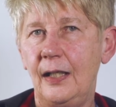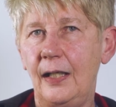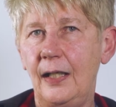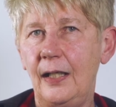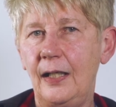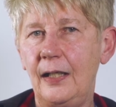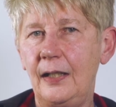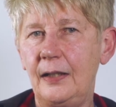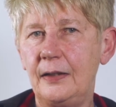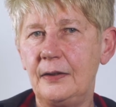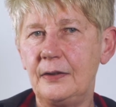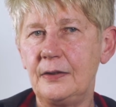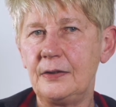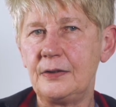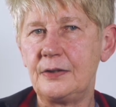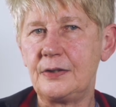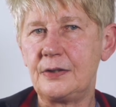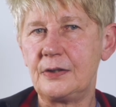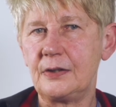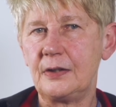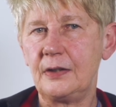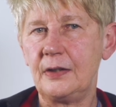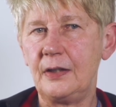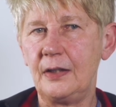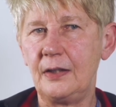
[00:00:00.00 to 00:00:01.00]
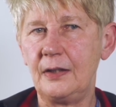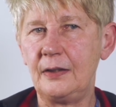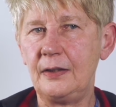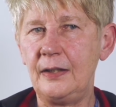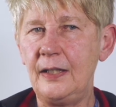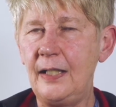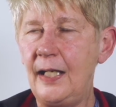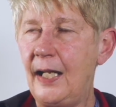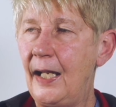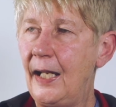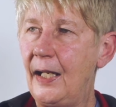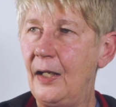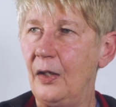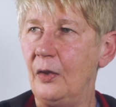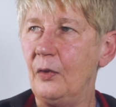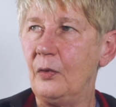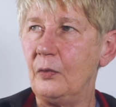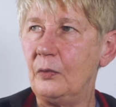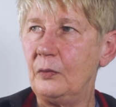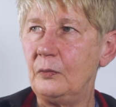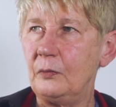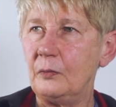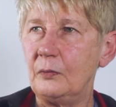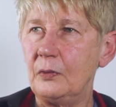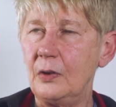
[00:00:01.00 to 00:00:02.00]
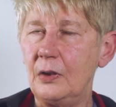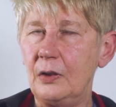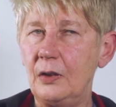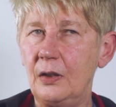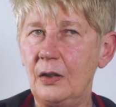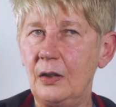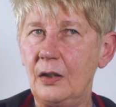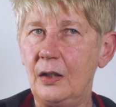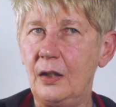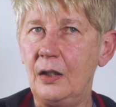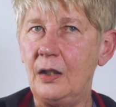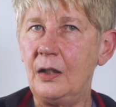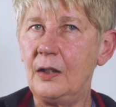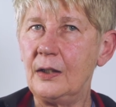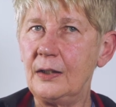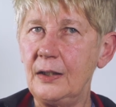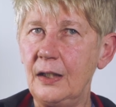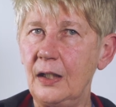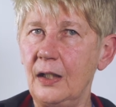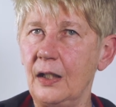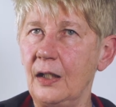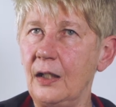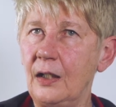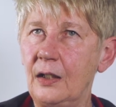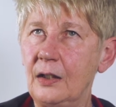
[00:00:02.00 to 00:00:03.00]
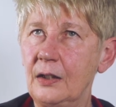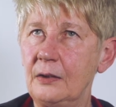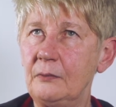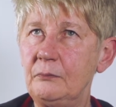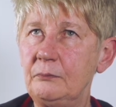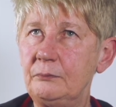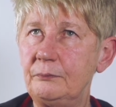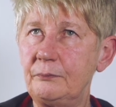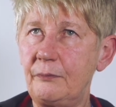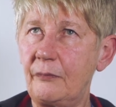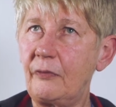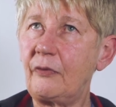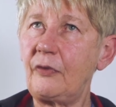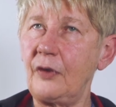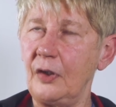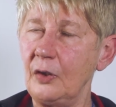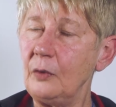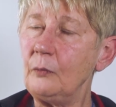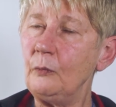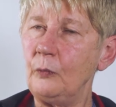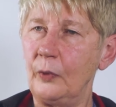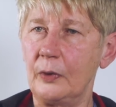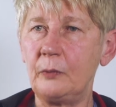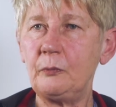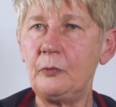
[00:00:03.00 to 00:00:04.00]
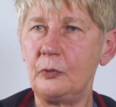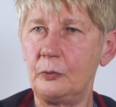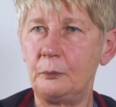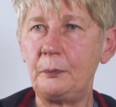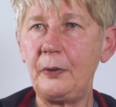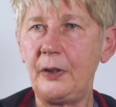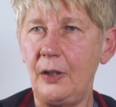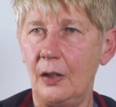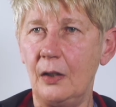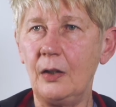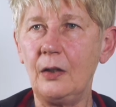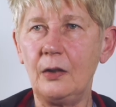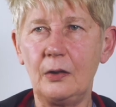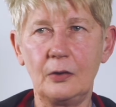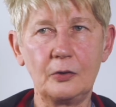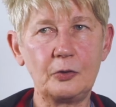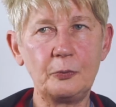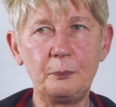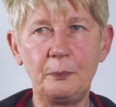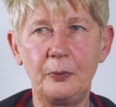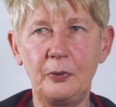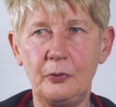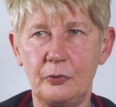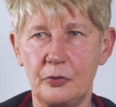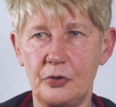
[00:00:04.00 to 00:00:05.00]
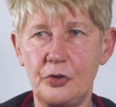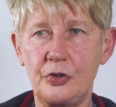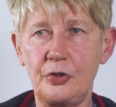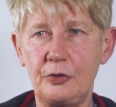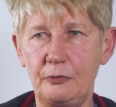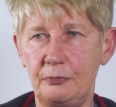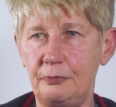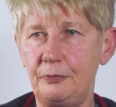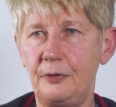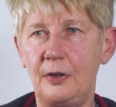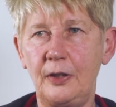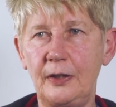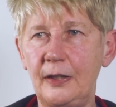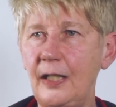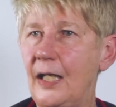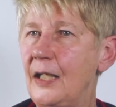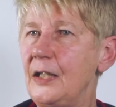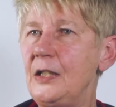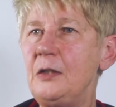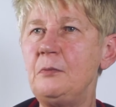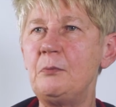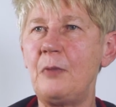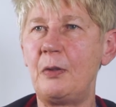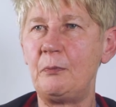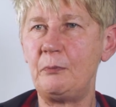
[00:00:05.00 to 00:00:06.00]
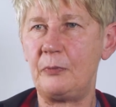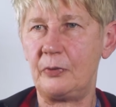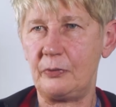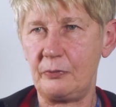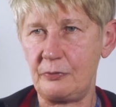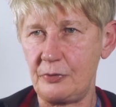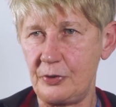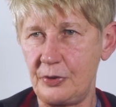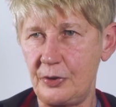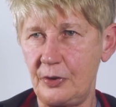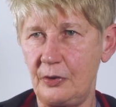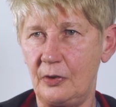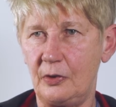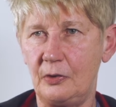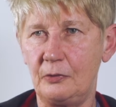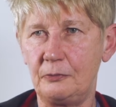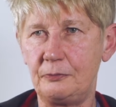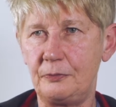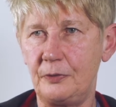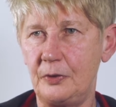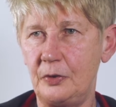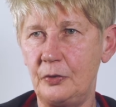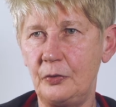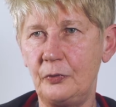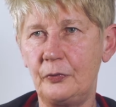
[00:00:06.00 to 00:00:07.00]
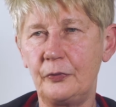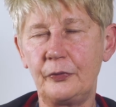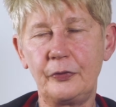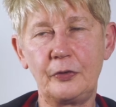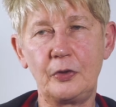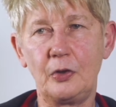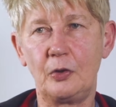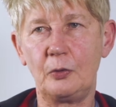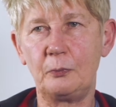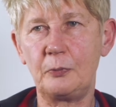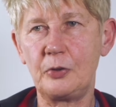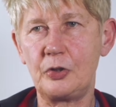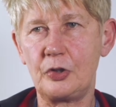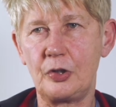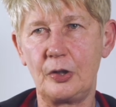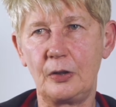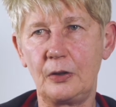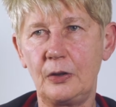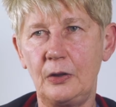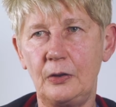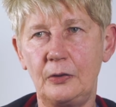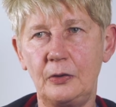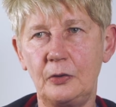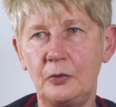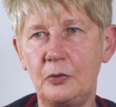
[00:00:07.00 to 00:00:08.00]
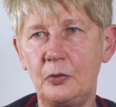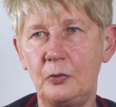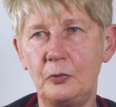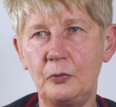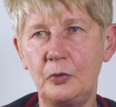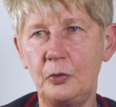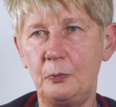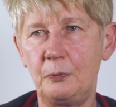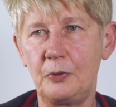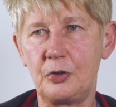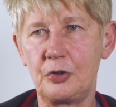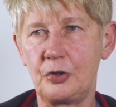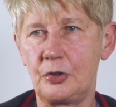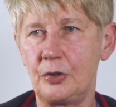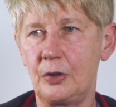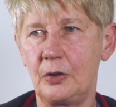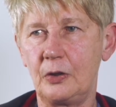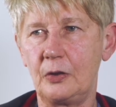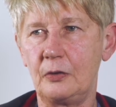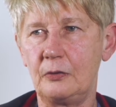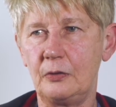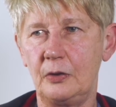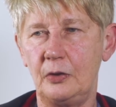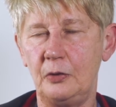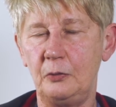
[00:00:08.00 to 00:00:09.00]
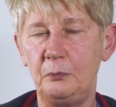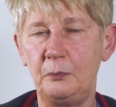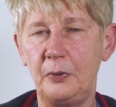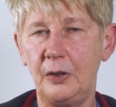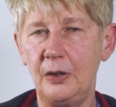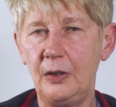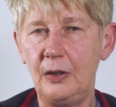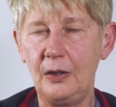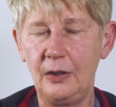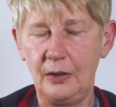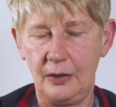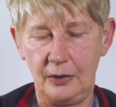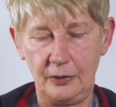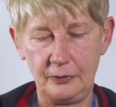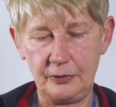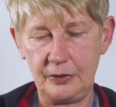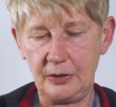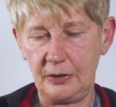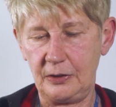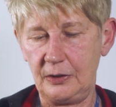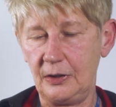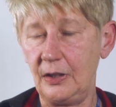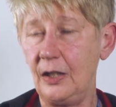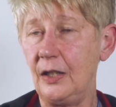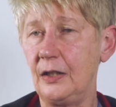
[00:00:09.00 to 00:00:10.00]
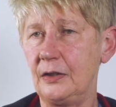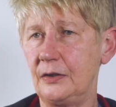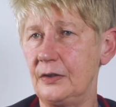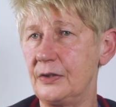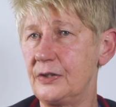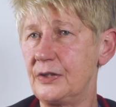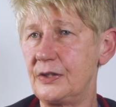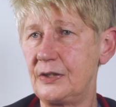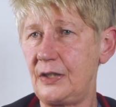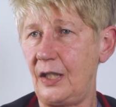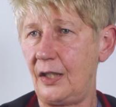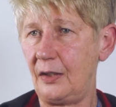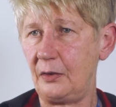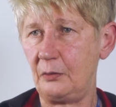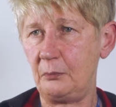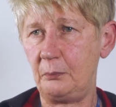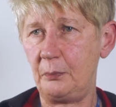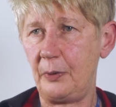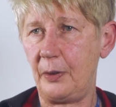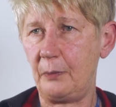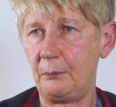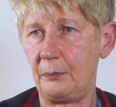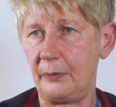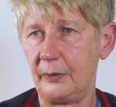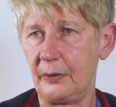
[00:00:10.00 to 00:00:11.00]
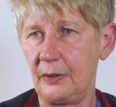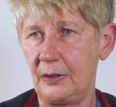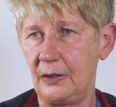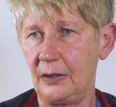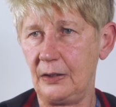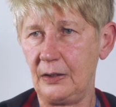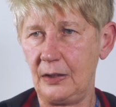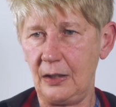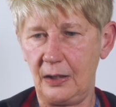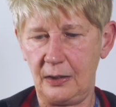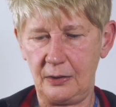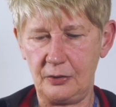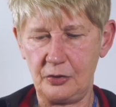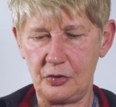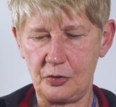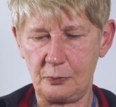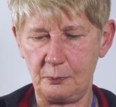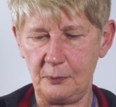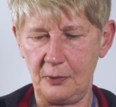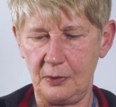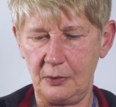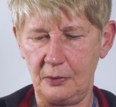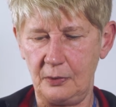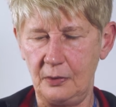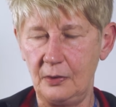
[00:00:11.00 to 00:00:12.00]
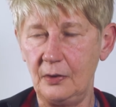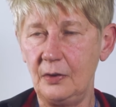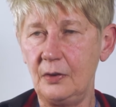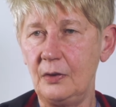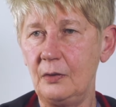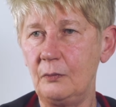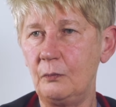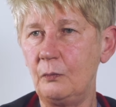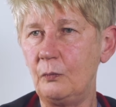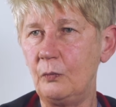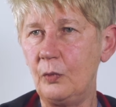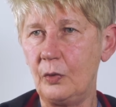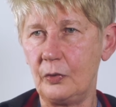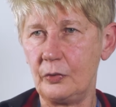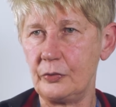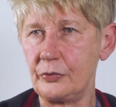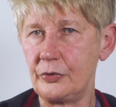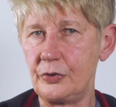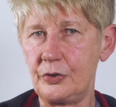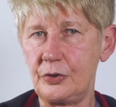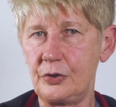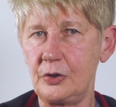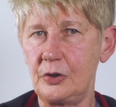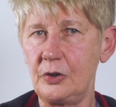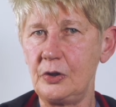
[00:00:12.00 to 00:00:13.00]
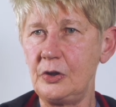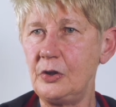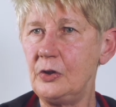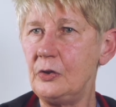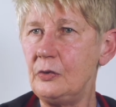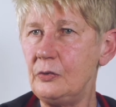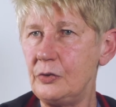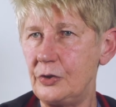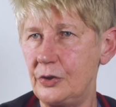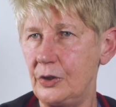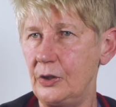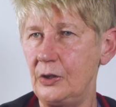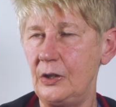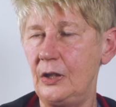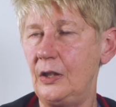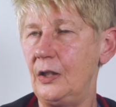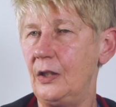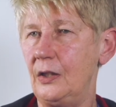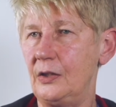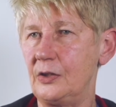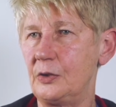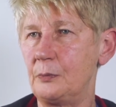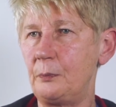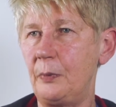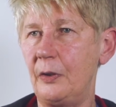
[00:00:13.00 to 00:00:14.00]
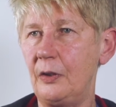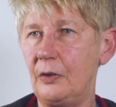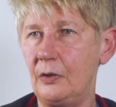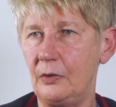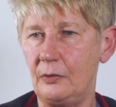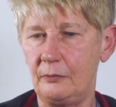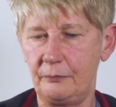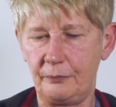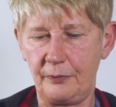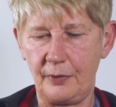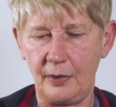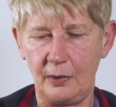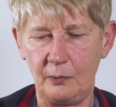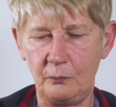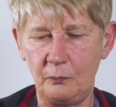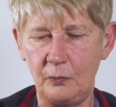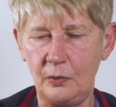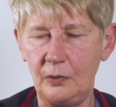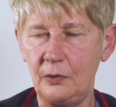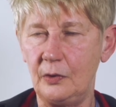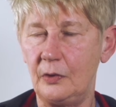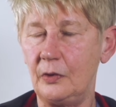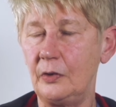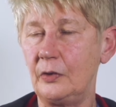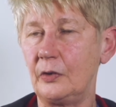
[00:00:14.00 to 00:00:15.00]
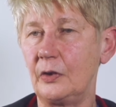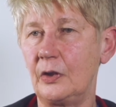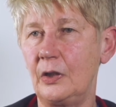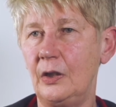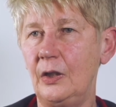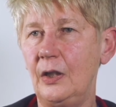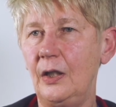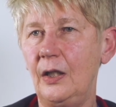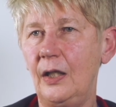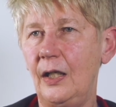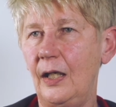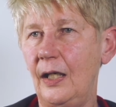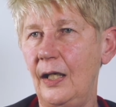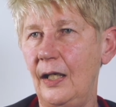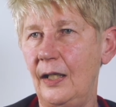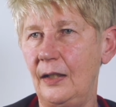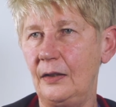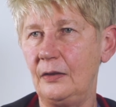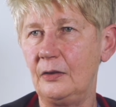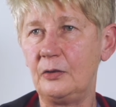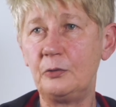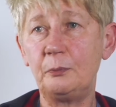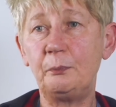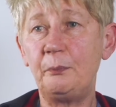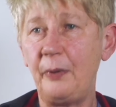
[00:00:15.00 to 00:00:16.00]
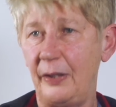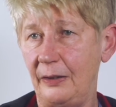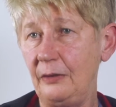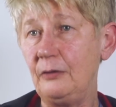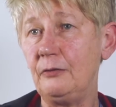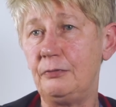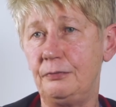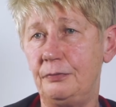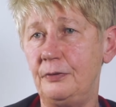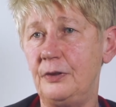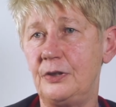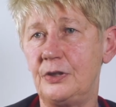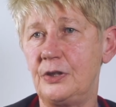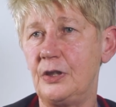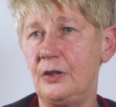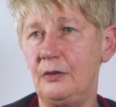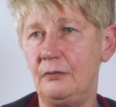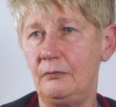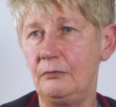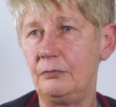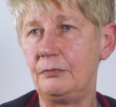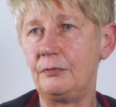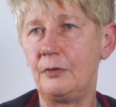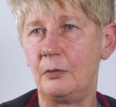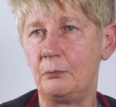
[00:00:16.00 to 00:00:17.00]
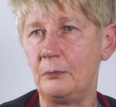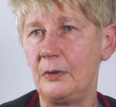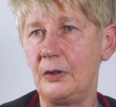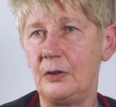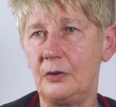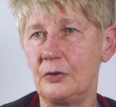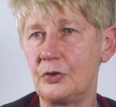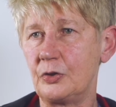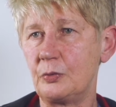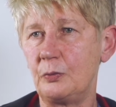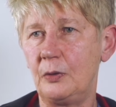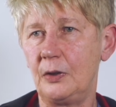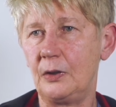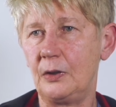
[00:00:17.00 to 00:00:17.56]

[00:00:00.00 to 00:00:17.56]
And now I think we would be hard pushed to find any member of staff in North Derbyshire Clinical Commissioning Group who didn't understand public engagement, was using it as part of their work and benefiting from it as